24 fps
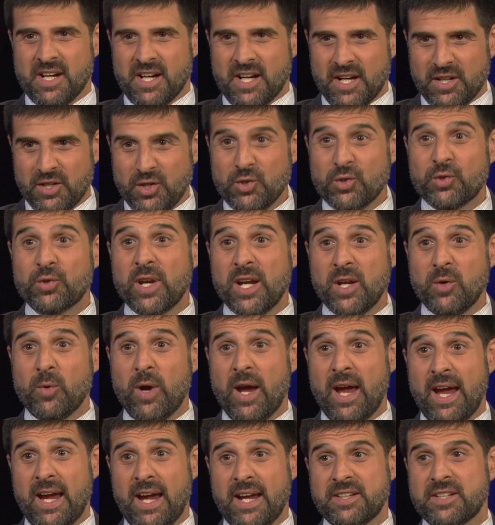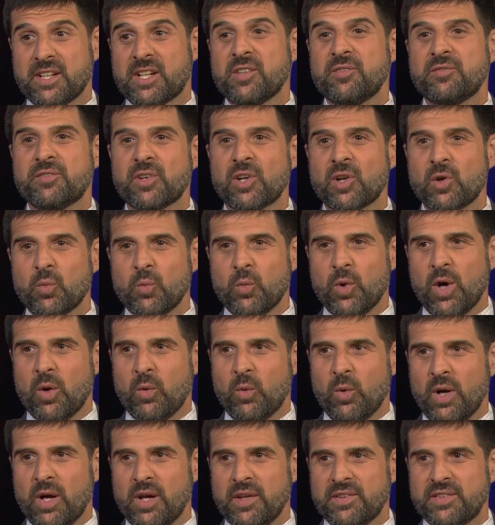a new greenway and to convert what
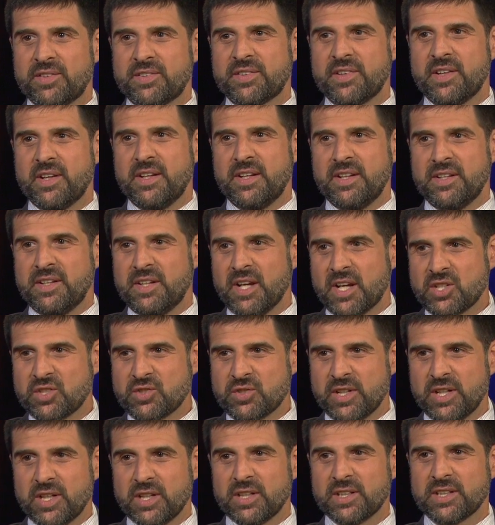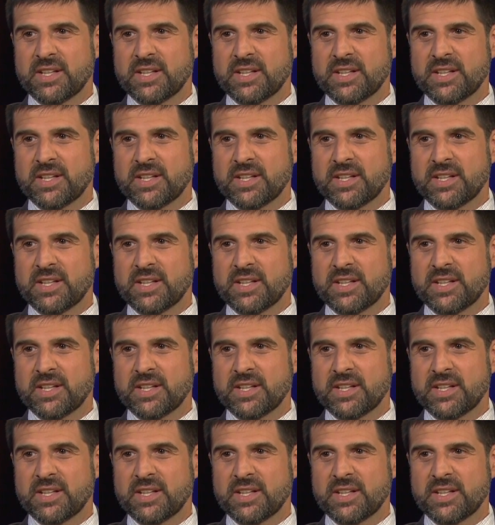was an industrial